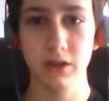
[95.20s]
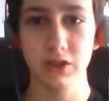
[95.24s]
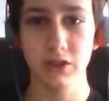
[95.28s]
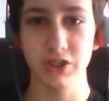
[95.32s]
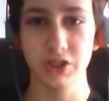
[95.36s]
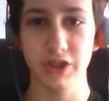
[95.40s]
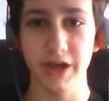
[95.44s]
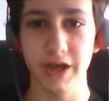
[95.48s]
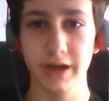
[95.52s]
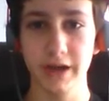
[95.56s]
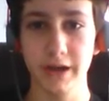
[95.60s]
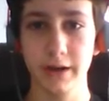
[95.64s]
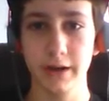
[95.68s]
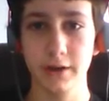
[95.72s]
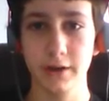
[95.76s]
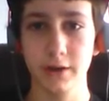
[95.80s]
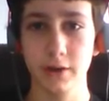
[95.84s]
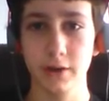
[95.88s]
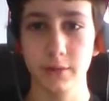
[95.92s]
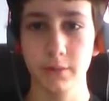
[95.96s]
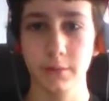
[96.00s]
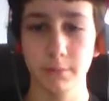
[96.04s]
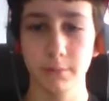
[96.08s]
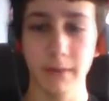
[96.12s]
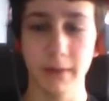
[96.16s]
Jake.
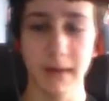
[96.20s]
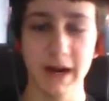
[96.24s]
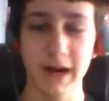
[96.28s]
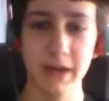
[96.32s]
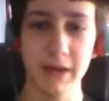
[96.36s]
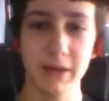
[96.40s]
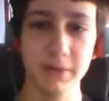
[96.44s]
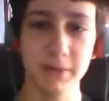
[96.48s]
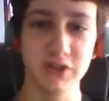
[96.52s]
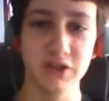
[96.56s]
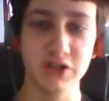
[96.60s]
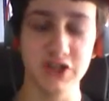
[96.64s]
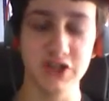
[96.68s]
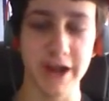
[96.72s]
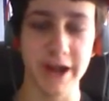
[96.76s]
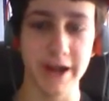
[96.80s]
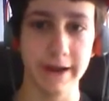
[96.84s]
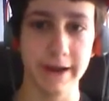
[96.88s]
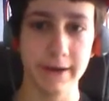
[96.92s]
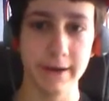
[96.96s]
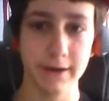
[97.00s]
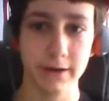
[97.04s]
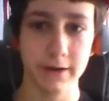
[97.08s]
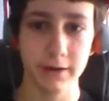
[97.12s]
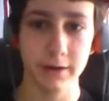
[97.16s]
My name is
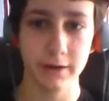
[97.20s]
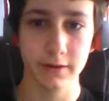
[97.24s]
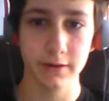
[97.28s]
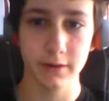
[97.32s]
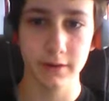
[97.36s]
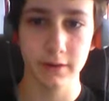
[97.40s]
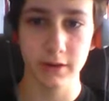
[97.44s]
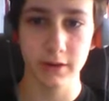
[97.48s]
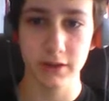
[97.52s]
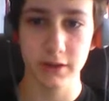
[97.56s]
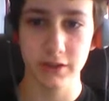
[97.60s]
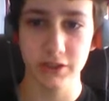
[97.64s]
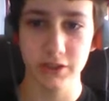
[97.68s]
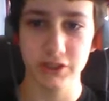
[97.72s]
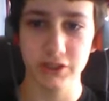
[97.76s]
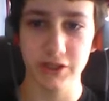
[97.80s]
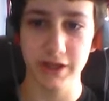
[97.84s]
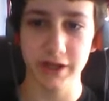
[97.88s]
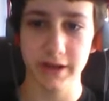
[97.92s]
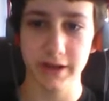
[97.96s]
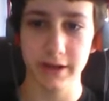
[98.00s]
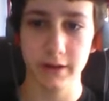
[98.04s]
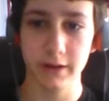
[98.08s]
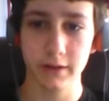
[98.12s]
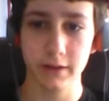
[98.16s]
Jake.
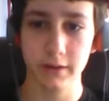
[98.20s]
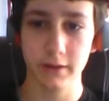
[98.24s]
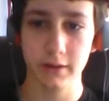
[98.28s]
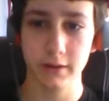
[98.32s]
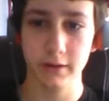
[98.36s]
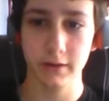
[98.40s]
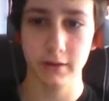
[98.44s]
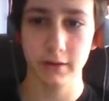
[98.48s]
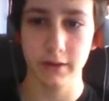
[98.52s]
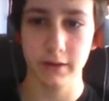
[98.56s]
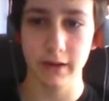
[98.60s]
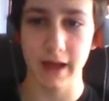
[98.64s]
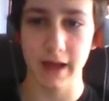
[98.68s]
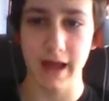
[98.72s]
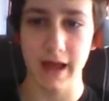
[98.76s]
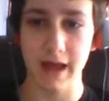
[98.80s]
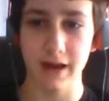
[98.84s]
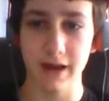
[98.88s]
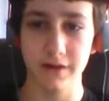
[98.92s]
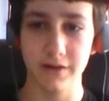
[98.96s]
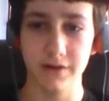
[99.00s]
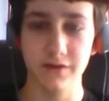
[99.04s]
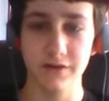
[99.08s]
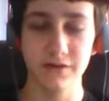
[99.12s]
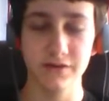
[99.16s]
Jake.
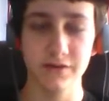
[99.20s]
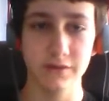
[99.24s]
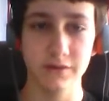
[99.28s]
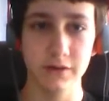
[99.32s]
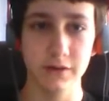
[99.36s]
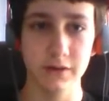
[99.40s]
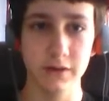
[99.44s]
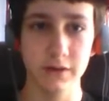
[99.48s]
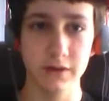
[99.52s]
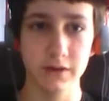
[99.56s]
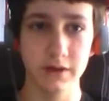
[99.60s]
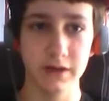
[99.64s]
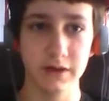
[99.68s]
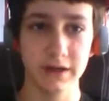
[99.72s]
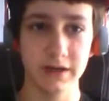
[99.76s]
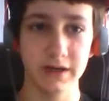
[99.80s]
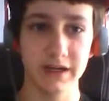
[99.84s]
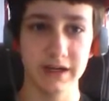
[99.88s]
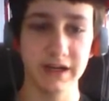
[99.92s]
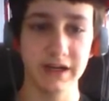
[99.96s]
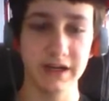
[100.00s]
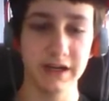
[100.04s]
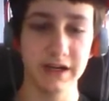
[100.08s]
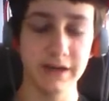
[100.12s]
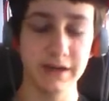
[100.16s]
End.
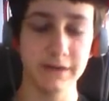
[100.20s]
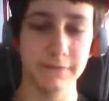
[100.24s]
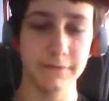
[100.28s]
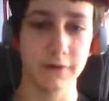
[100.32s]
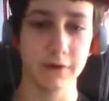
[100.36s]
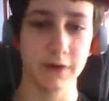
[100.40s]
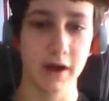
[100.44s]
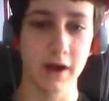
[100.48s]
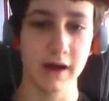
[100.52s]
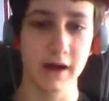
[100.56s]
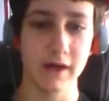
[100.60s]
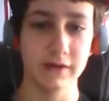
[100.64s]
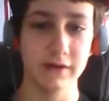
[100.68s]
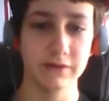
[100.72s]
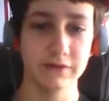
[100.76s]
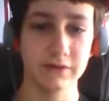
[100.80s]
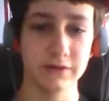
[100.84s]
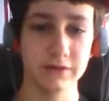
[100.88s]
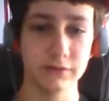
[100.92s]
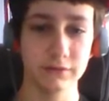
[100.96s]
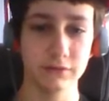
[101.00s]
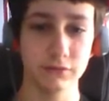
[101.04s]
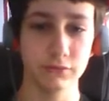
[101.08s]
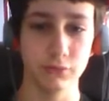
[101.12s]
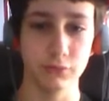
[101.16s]
ED for end.
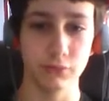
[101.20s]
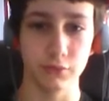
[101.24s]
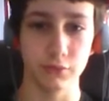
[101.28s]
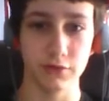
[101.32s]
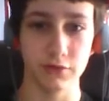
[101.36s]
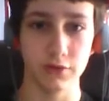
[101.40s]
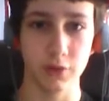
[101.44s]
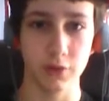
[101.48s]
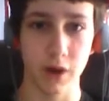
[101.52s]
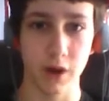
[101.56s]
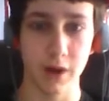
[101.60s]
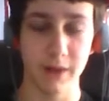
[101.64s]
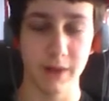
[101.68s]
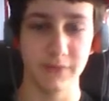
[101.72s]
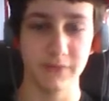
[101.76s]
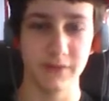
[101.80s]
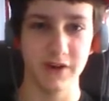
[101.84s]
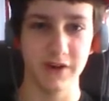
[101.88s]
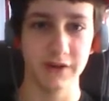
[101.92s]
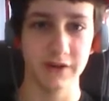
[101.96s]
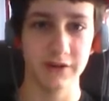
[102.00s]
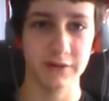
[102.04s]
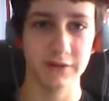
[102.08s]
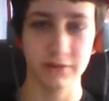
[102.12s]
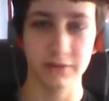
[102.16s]
Ooh, so
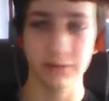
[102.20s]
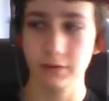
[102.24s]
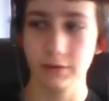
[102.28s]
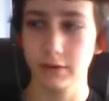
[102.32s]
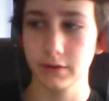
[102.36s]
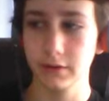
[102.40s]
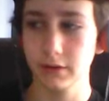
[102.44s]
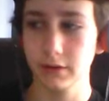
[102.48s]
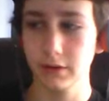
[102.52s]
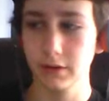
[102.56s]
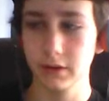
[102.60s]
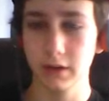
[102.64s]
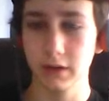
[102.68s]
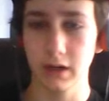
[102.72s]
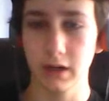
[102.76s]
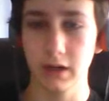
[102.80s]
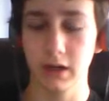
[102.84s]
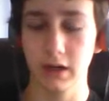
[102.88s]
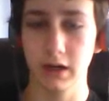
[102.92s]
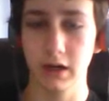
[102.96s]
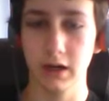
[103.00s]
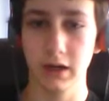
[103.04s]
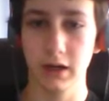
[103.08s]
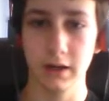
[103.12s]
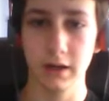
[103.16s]
obvious.
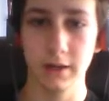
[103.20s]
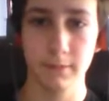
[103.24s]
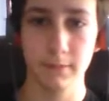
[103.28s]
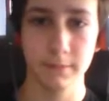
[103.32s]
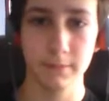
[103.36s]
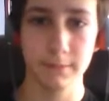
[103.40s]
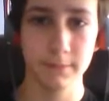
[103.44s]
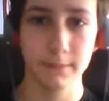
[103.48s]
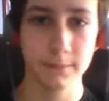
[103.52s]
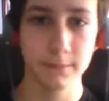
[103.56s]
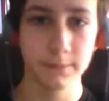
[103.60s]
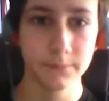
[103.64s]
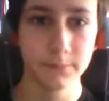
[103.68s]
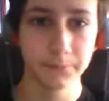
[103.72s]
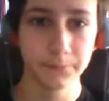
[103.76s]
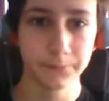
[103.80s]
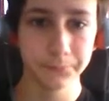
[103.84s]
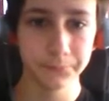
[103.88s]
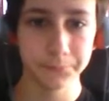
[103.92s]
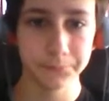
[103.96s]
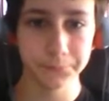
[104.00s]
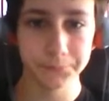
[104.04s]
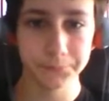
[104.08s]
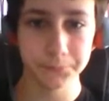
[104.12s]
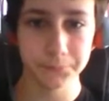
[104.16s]
Um.
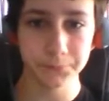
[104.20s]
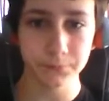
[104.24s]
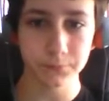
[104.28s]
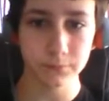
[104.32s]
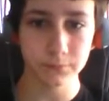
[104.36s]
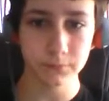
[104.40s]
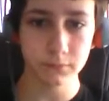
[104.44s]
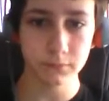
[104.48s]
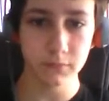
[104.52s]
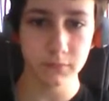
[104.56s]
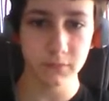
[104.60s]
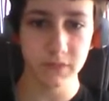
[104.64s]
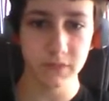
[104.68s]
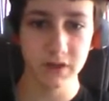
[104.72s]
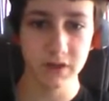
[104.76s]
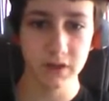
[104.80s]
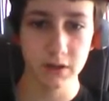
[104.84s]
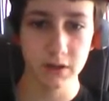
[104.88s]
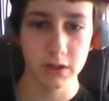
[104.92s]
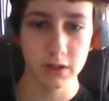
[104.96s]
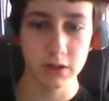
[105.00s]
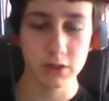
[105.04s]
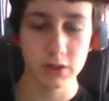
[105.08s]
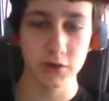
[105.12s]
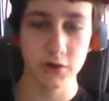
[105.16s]

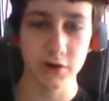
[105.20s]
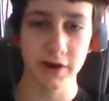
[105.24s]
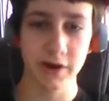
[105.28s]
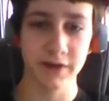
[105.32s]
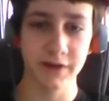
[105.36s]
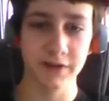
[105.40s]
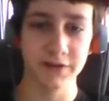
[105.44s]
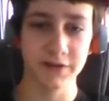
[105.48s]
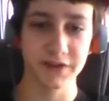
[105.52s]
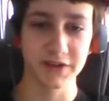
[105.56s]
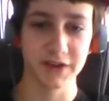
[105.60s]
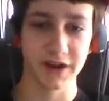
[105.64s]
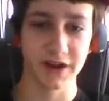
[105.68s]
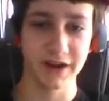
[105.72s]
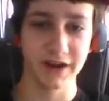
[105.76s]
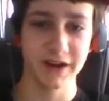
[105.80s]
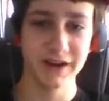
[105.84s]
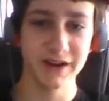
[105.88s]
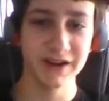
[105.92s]
Grandson.